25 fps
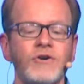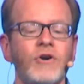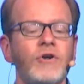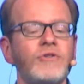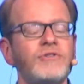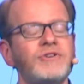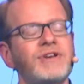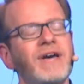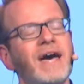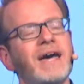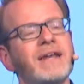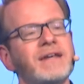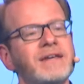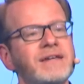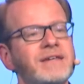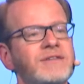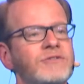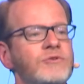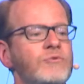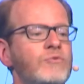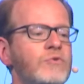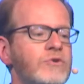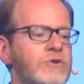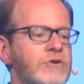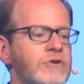all the data in
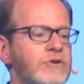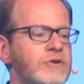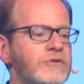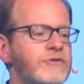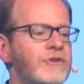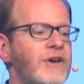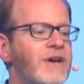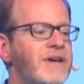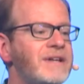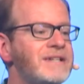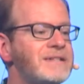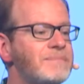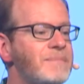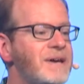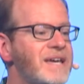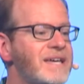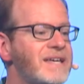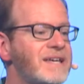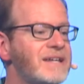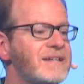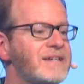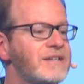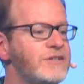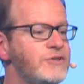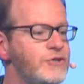the world to make
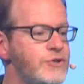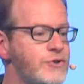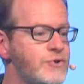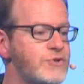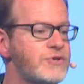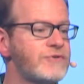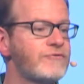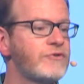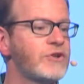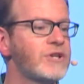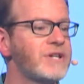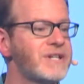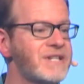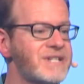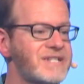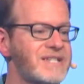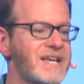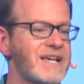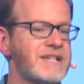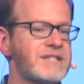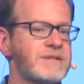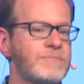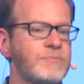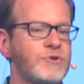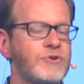it useful and
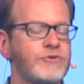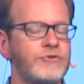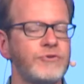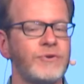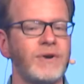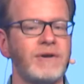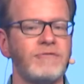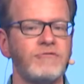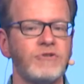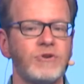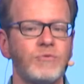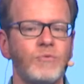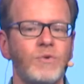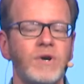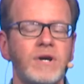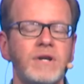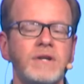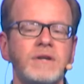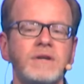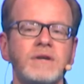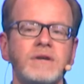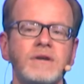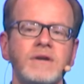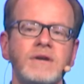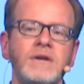accessible to everyone.
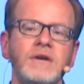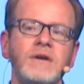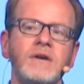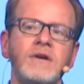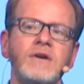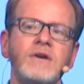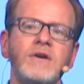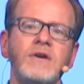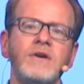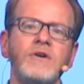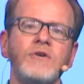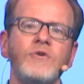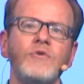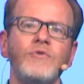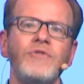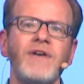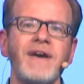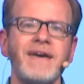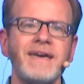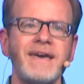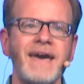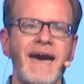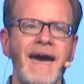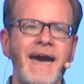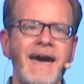
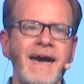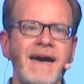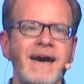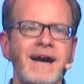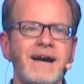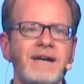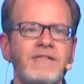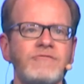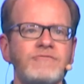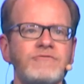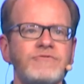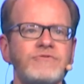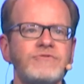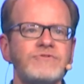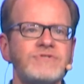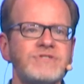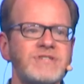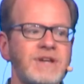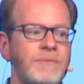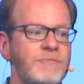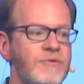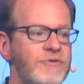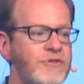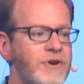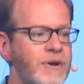They have,
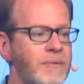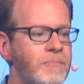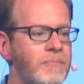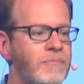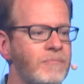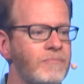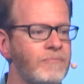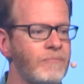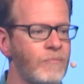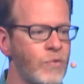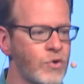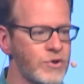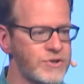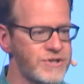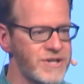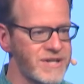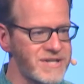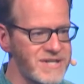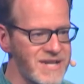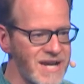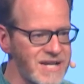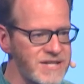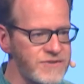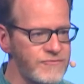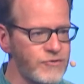some of their more
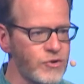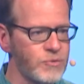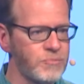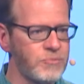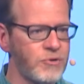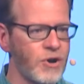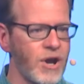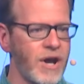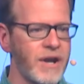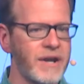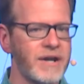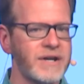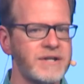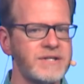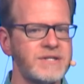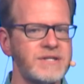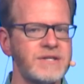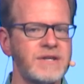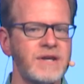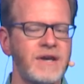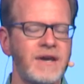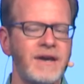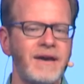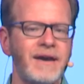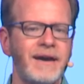successful products,
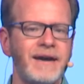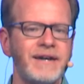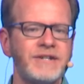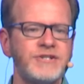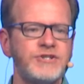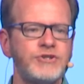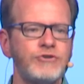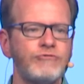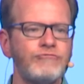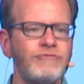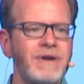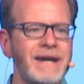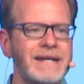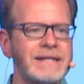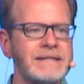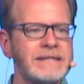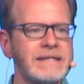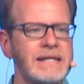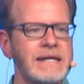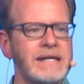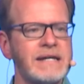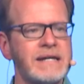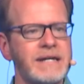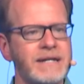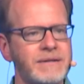a direct
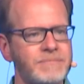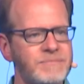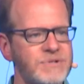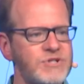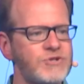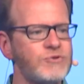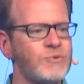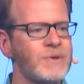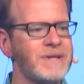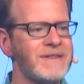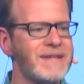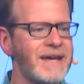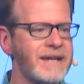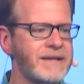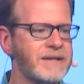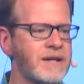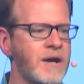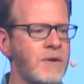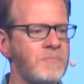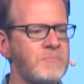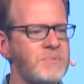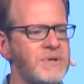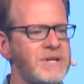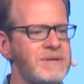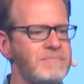line between that
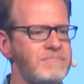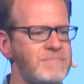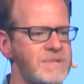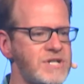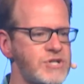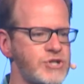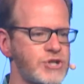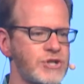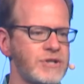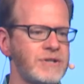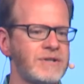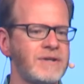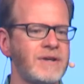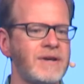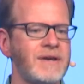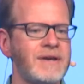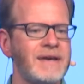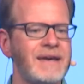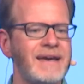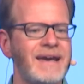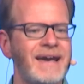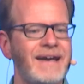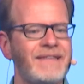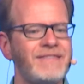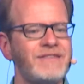company mission
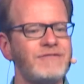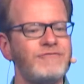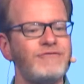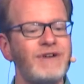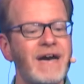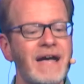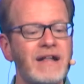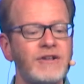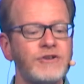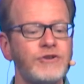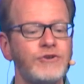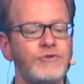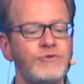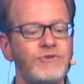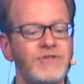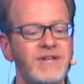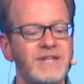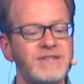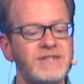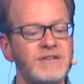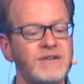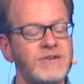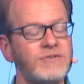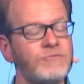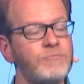and the value that
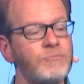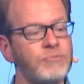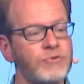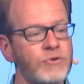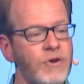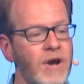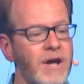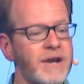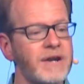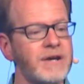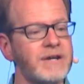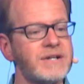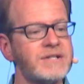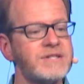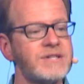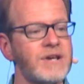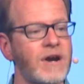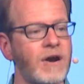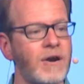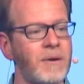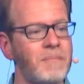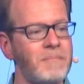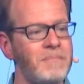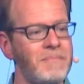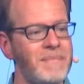the products
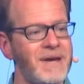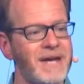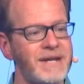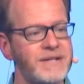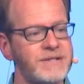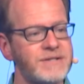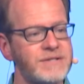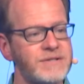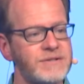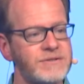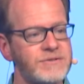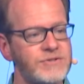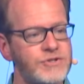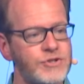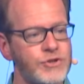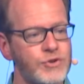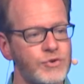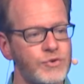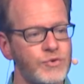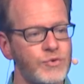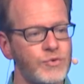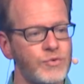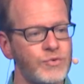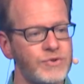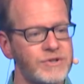are meant
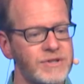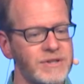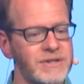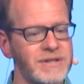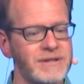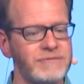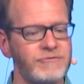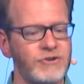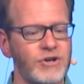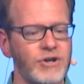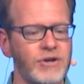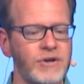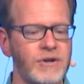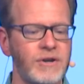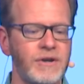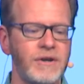to deliver.